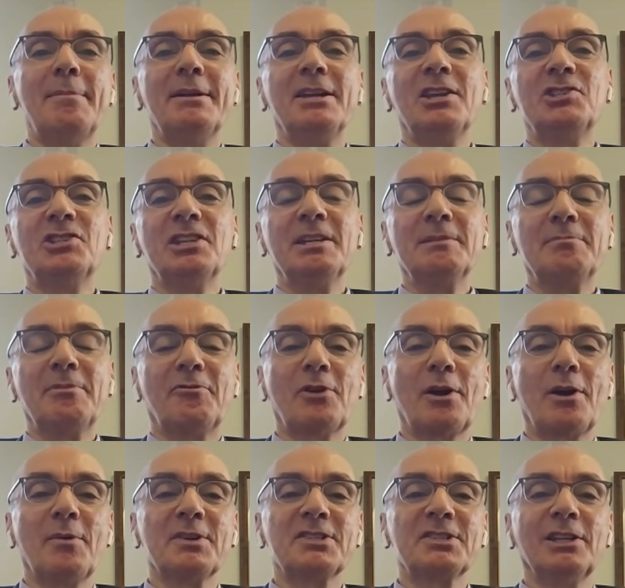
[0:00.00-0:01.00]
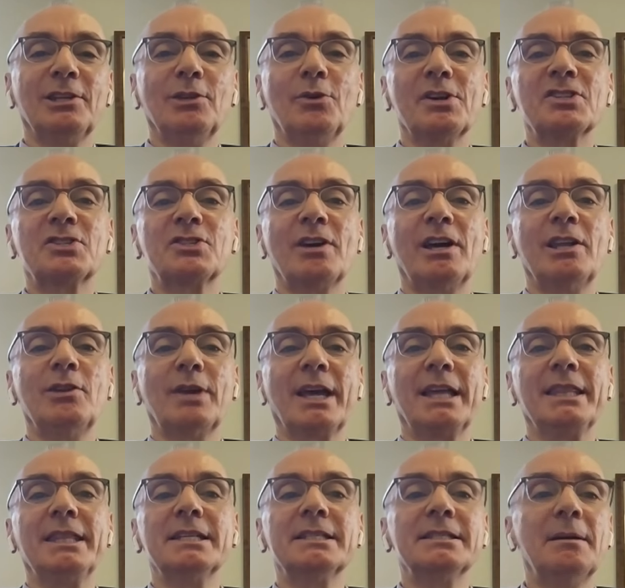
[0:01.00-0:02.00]
I'm an engineer before I was a lawyer, so I
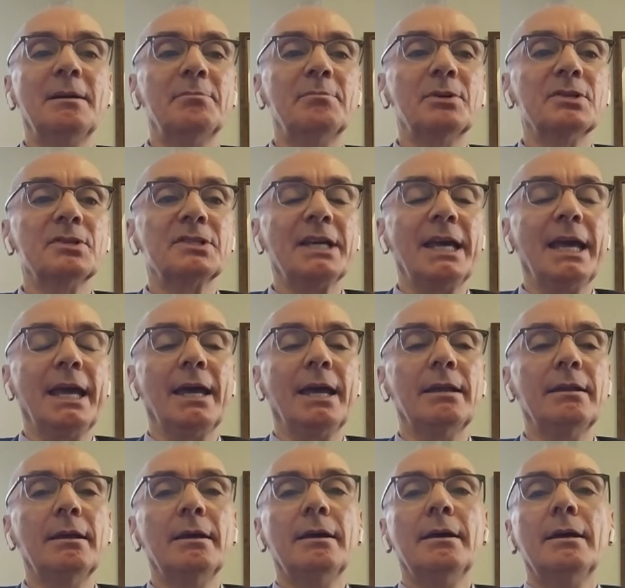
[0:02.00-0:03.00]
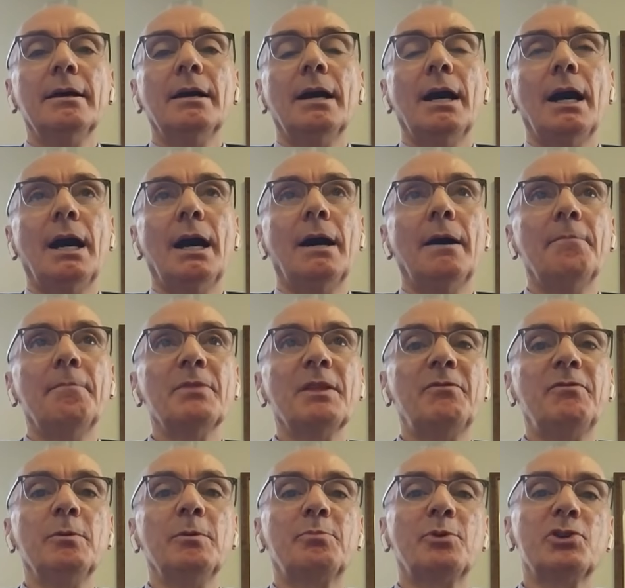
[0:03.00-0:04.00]
look at these numbers. And
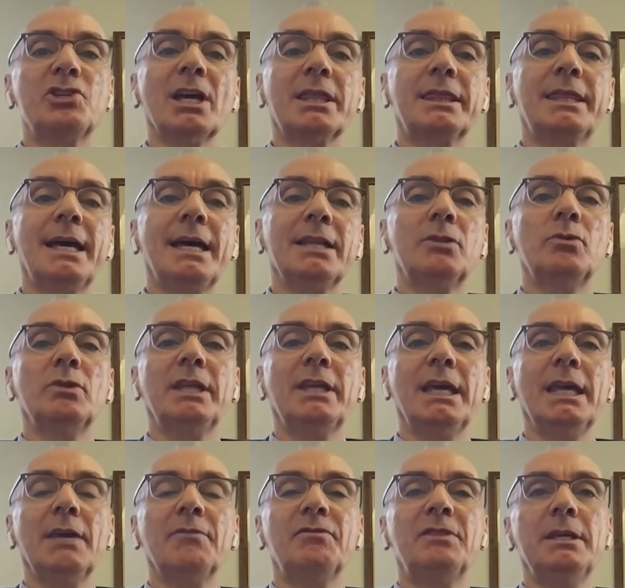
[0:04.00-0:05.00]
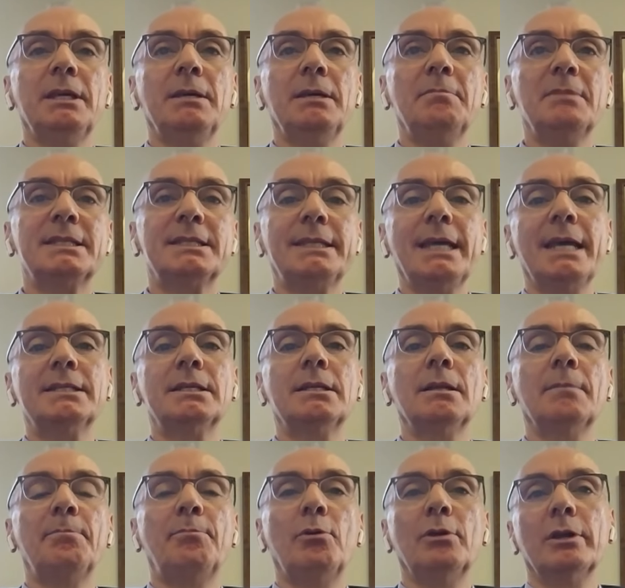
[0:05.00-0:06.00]
if you project that today, if the
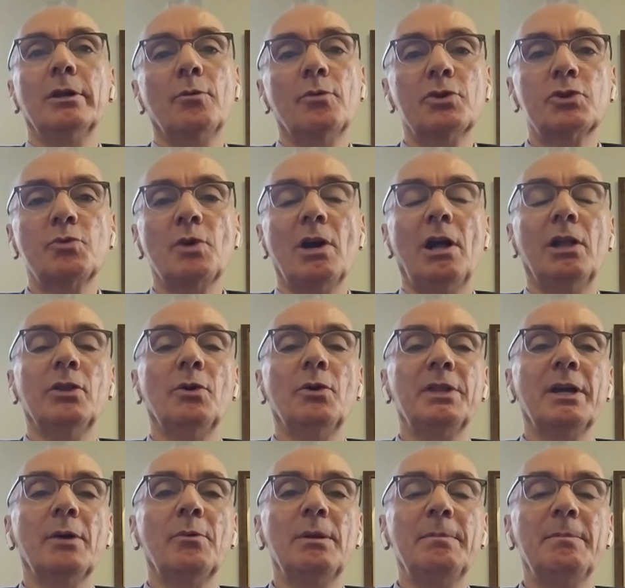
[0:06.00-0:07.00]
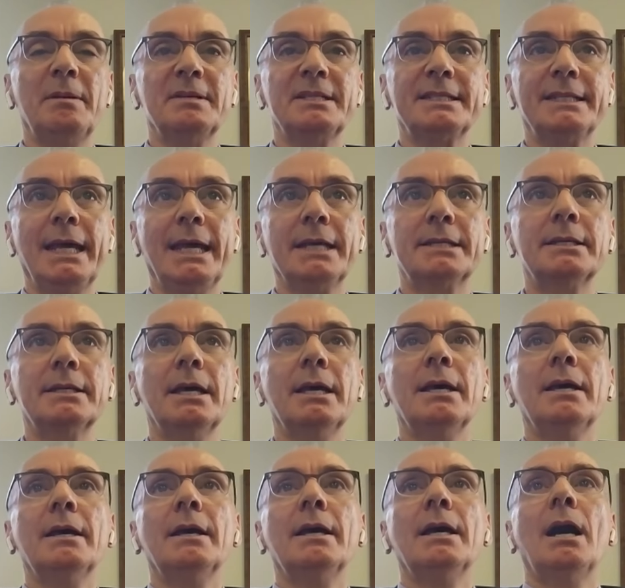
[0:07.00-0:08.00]
mistakes in the polling, which we all know there will be mistakes,
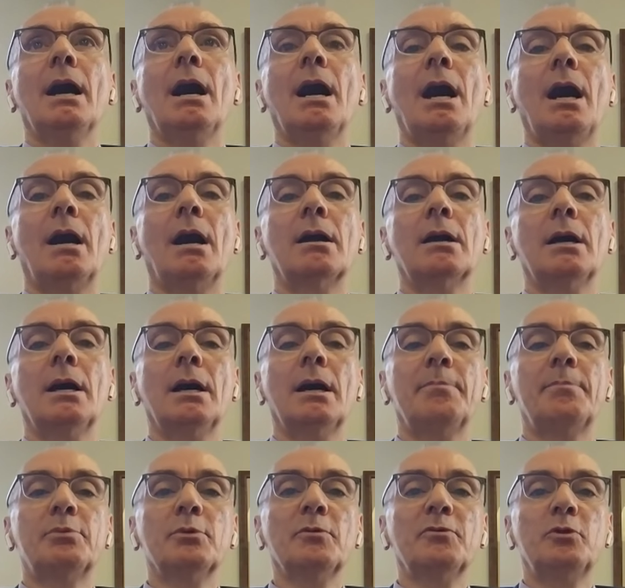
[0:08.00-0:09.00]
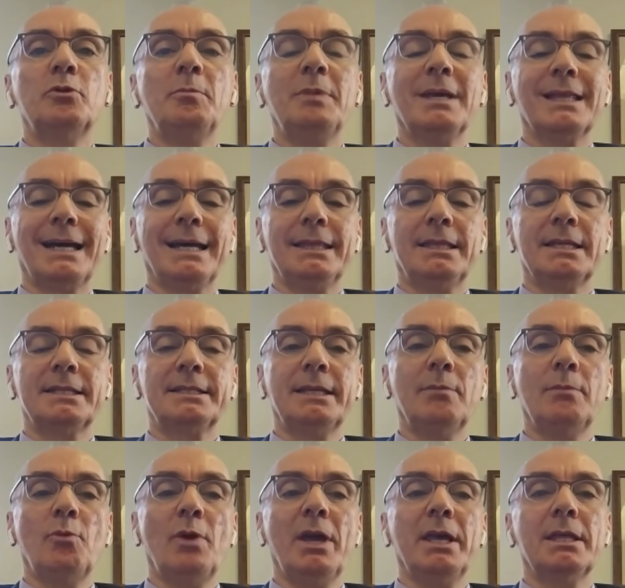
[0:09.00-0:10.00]
are proved to be right the
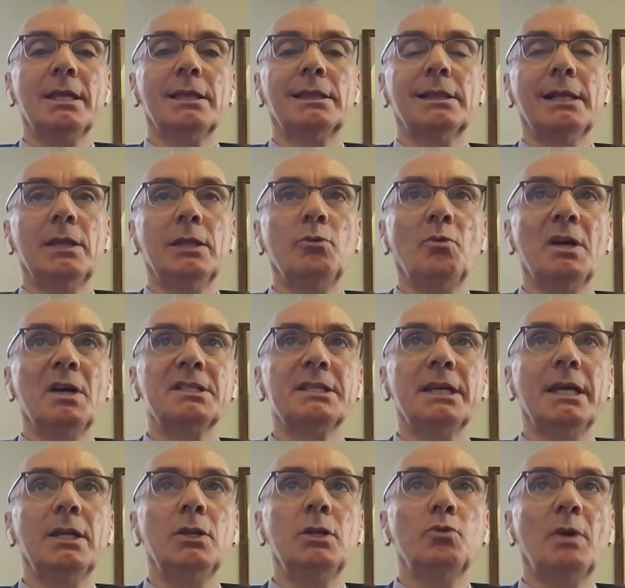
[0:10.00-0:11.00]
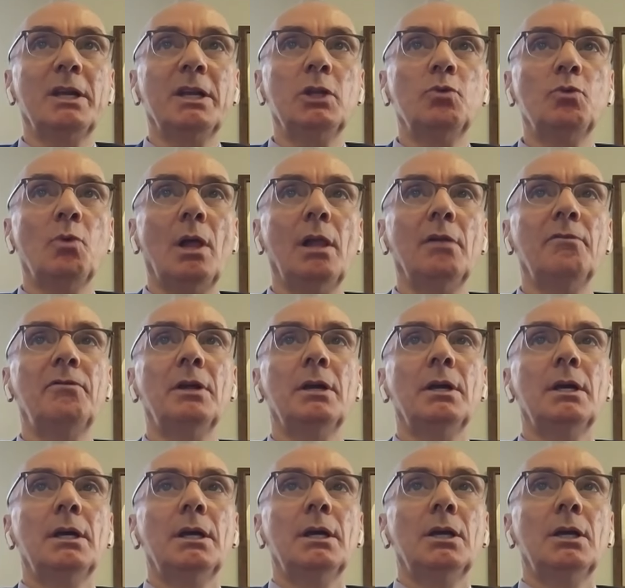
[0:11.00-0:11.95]
same way the trend was in 2012,